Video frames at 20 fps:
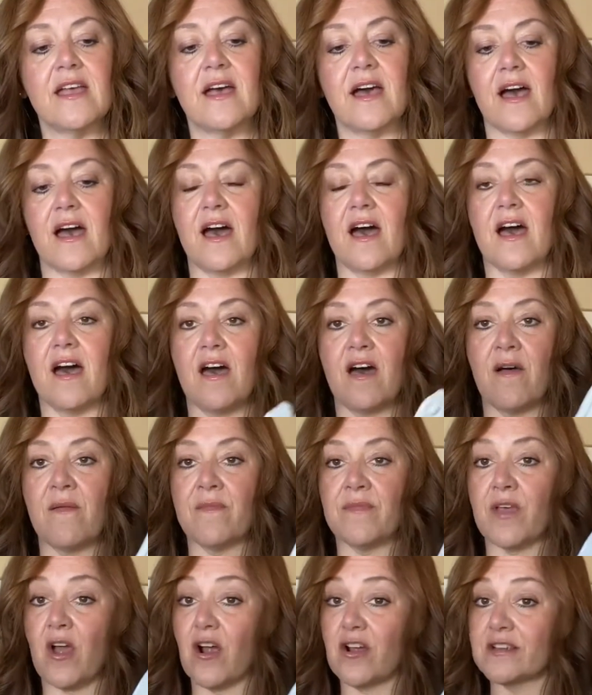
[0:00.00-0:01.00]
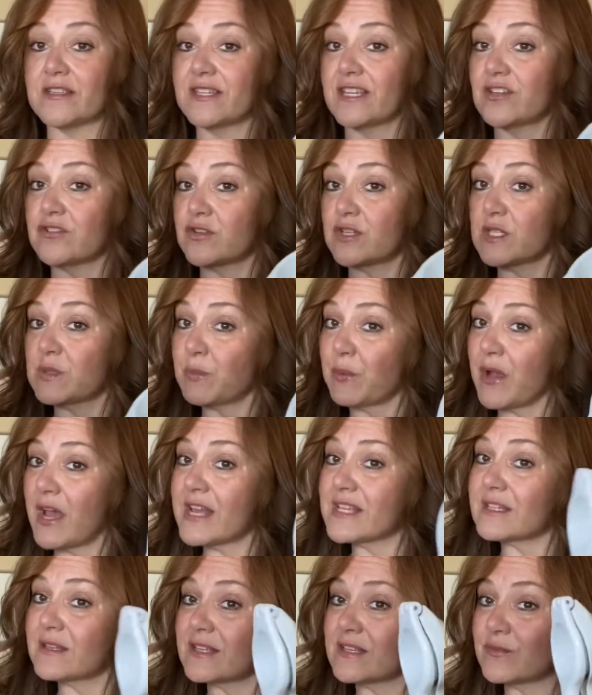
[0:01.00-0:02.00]
Our citrus
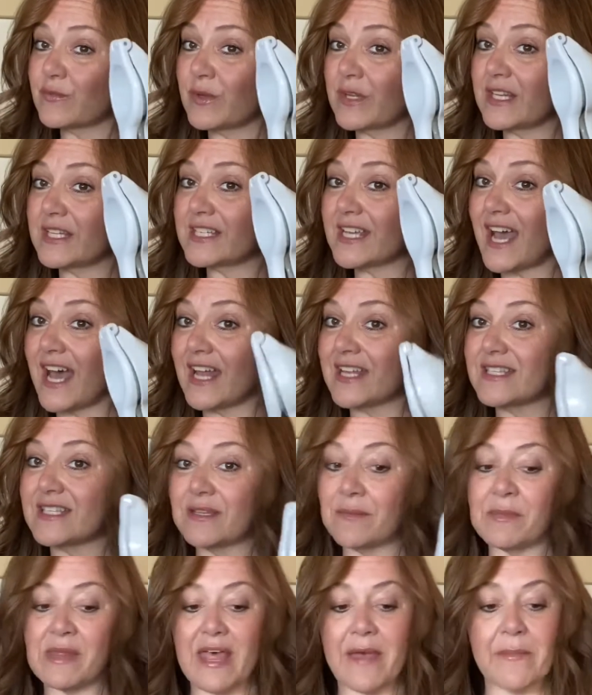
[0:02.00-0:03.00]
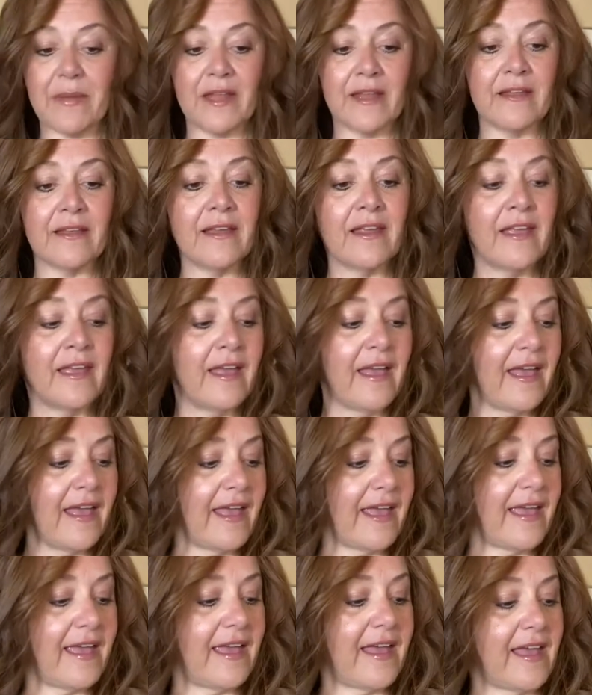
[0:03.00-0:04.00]
press, because we need to add some lemon,
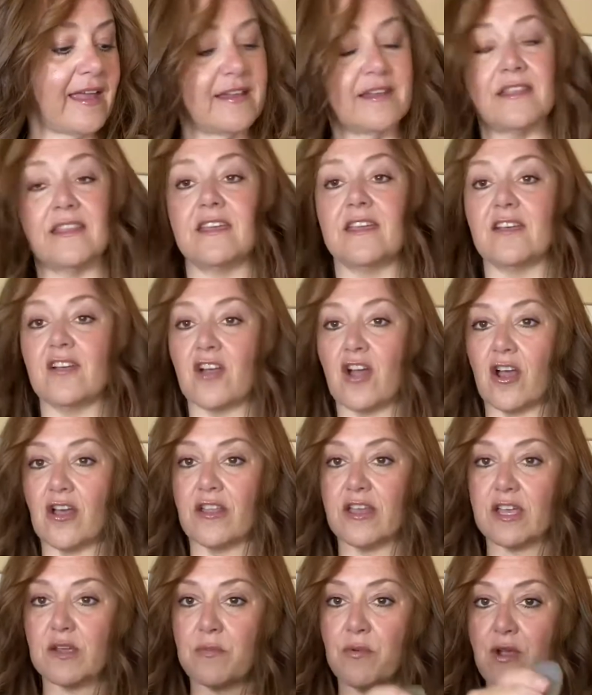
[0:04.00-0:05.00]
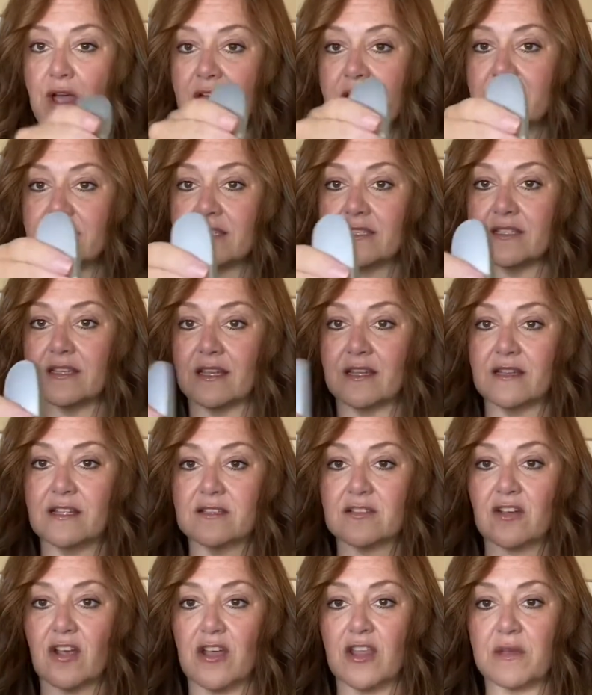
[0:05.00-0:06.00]
and the garlic press. And
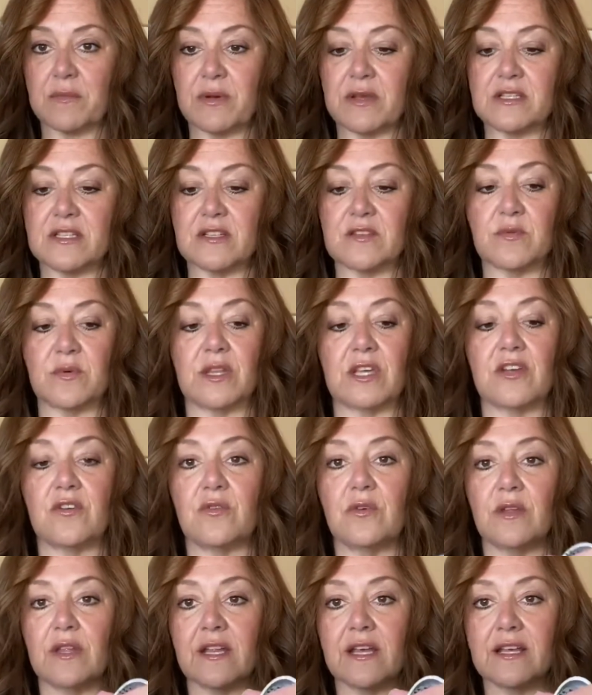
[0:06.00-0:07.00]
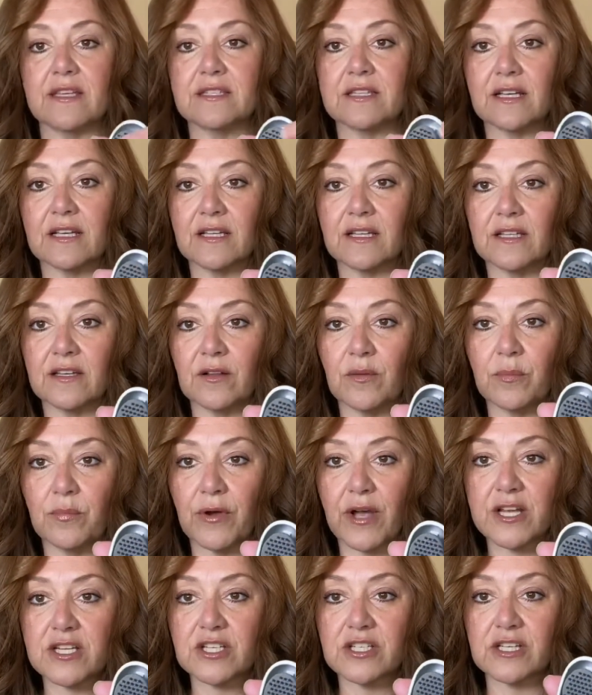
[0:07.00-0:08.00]
this garlic press is really cool. It has like a little
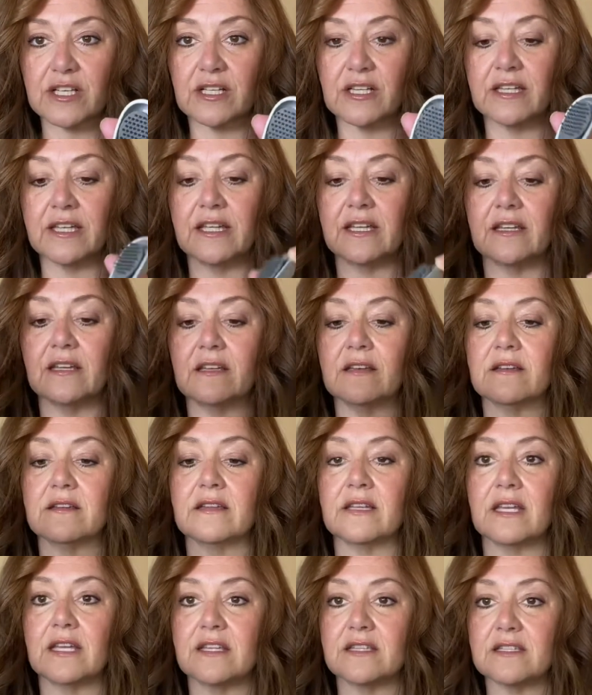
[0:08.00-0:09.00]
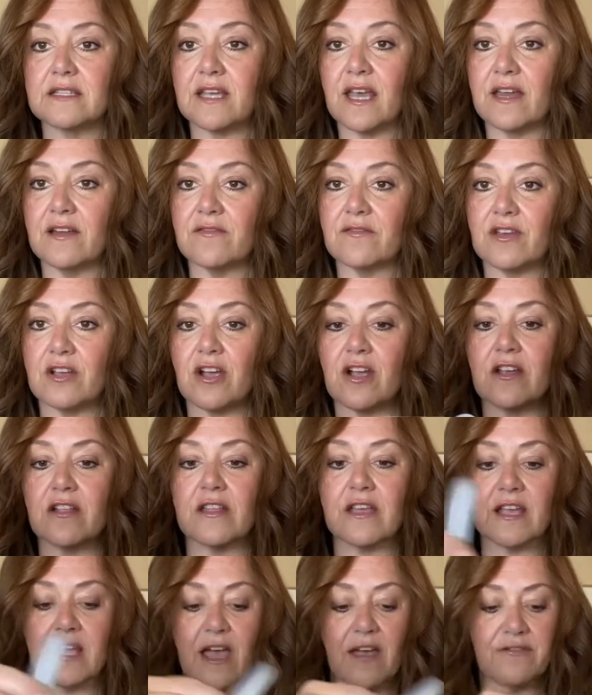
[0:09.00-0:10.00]
brush to clean the inside of the
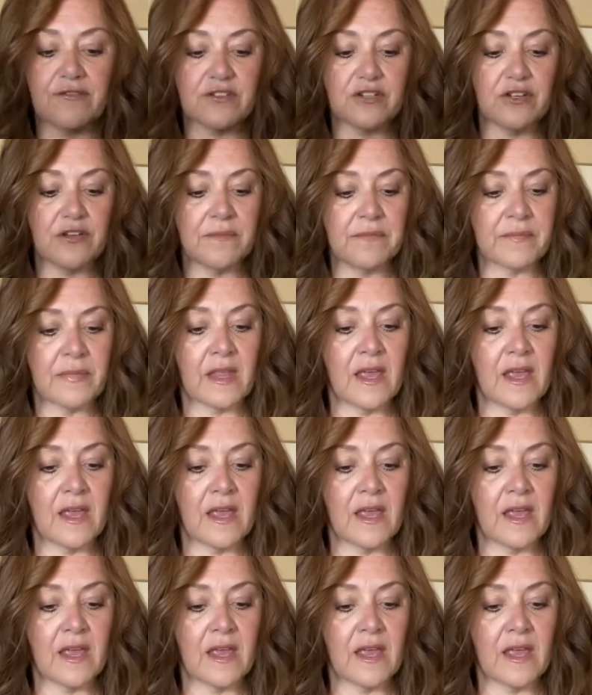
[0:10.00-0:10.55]
garlic after.